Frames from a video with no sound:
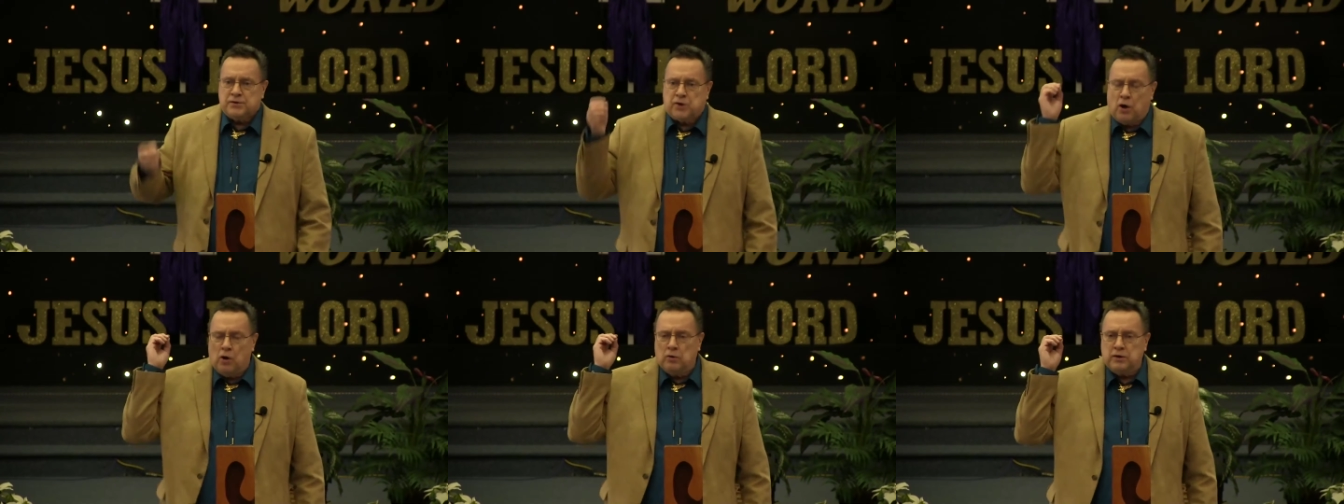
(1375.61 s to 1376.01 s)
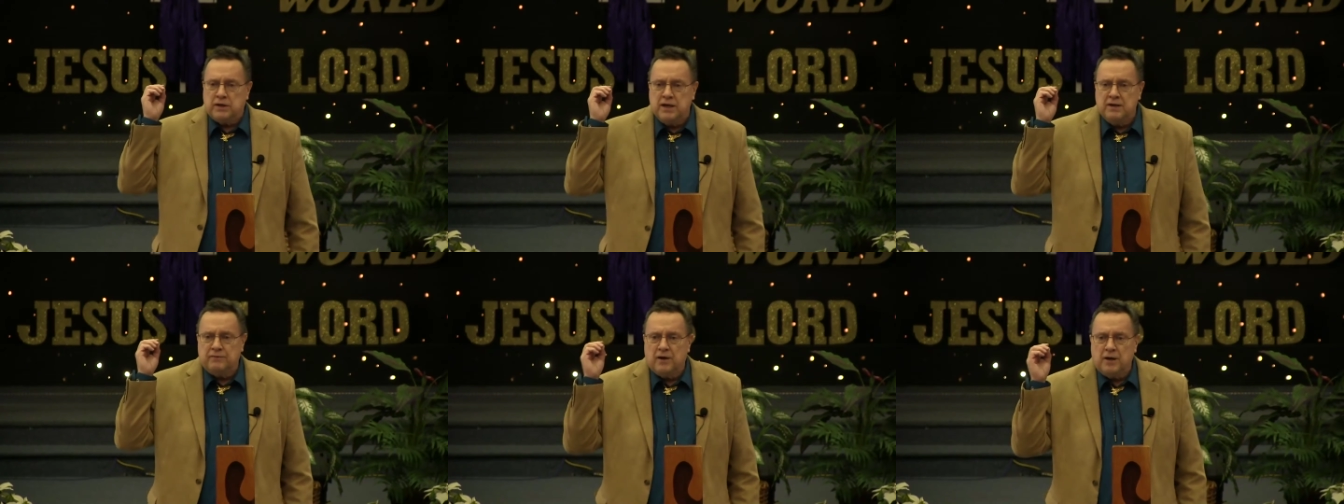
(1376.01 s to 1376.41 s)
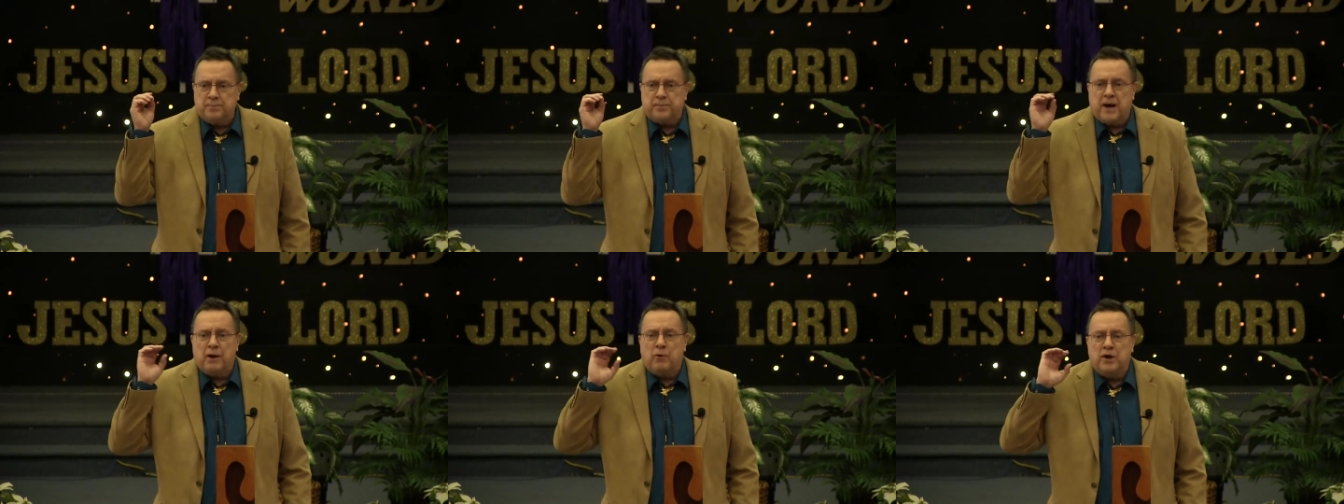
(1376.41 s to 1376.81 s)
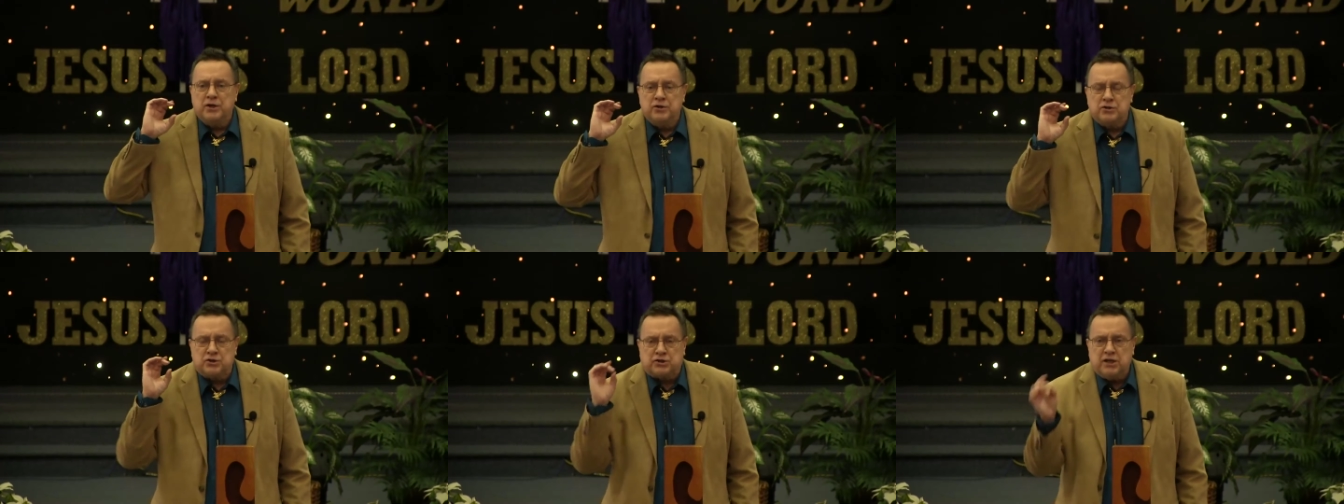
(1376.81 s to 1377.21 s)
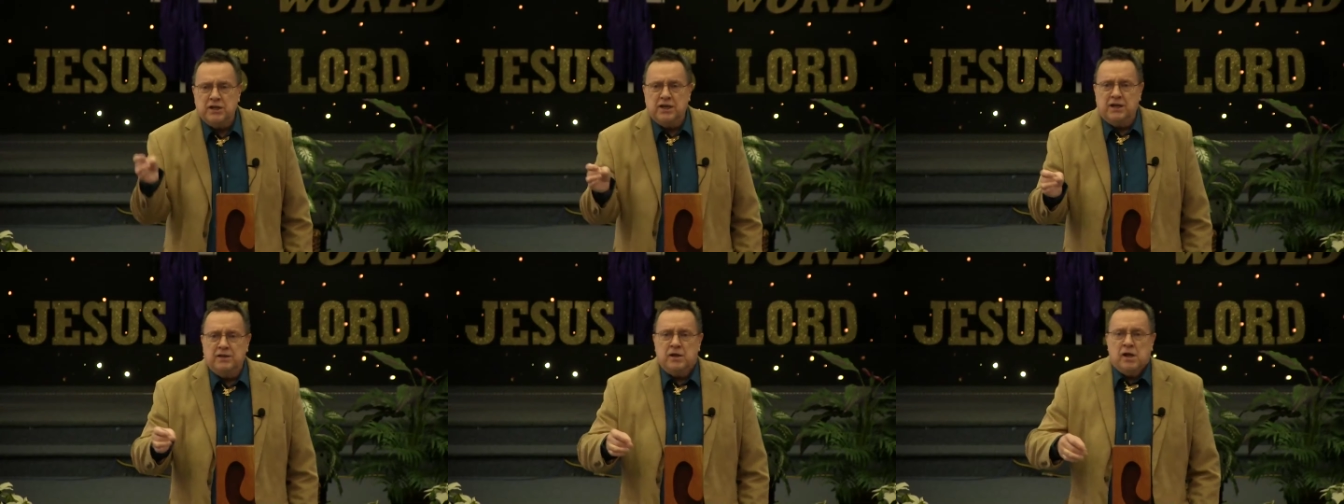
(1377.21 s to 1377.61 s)
Don't give up by what you're
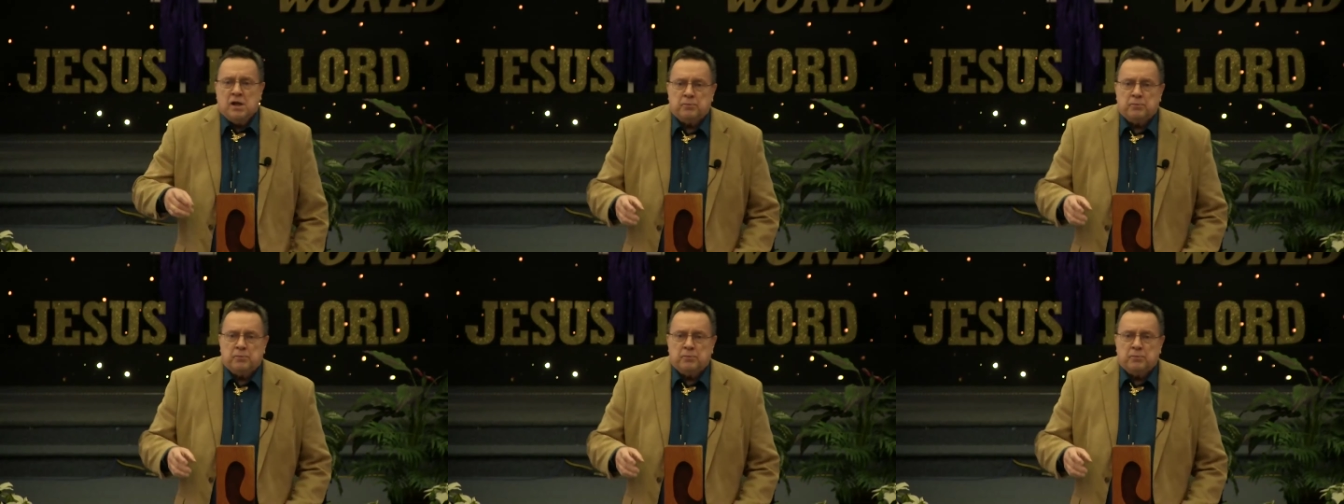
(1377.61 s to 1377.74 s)
seeing.